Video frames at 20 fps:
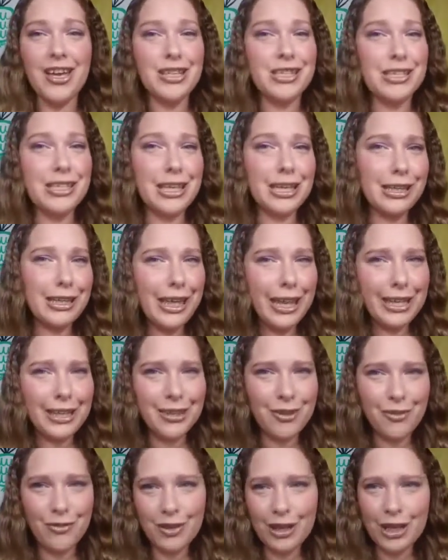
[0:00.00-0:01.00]
Do you like the
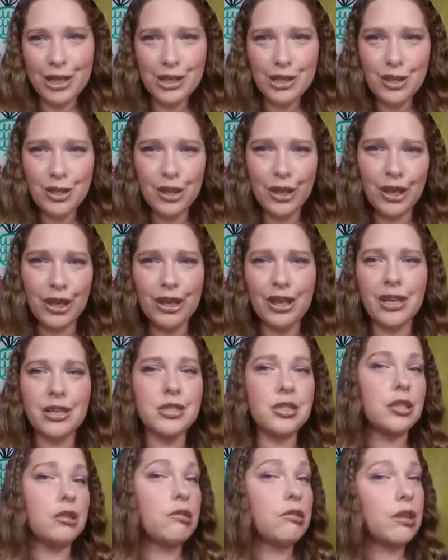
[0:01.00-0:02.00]
finished look?
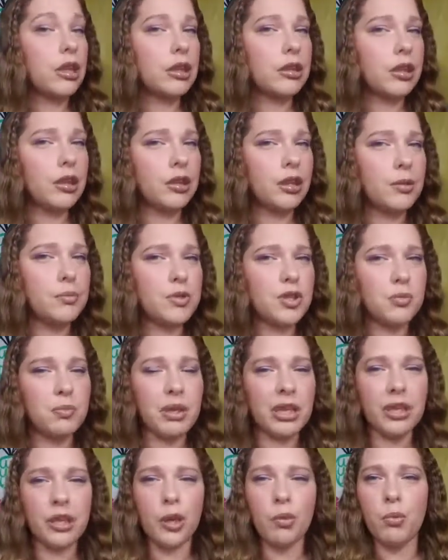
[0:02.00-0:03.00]
Do you think the lips should be
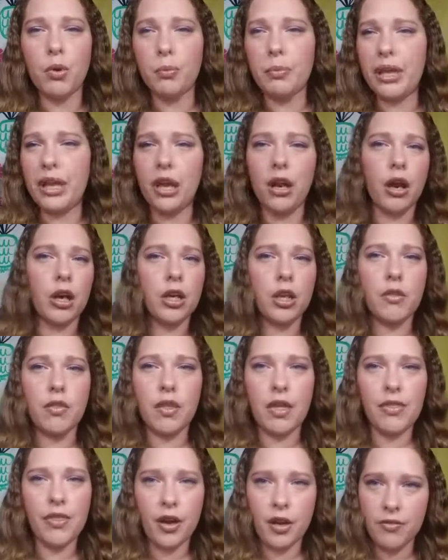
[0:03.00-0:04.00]
a little more pink, or do you
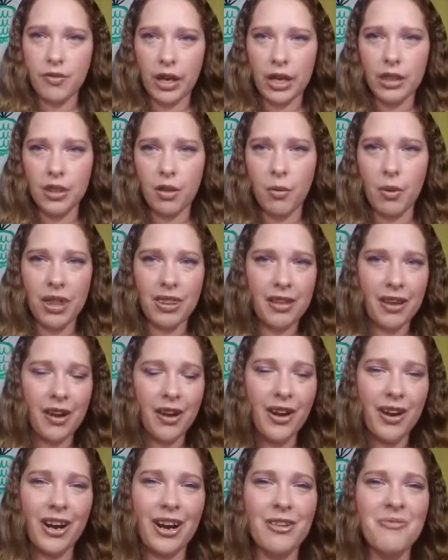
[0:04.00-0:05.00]
think they're fine the way they
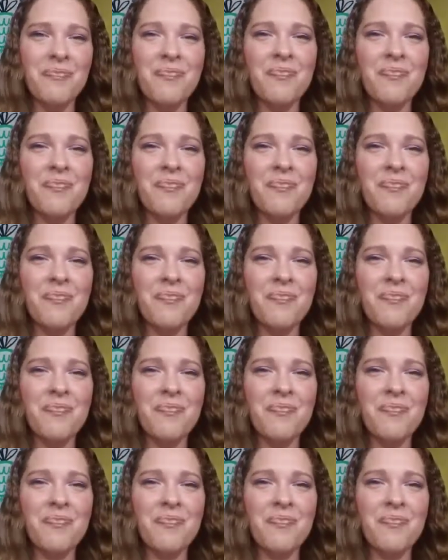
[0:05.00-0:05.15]
are?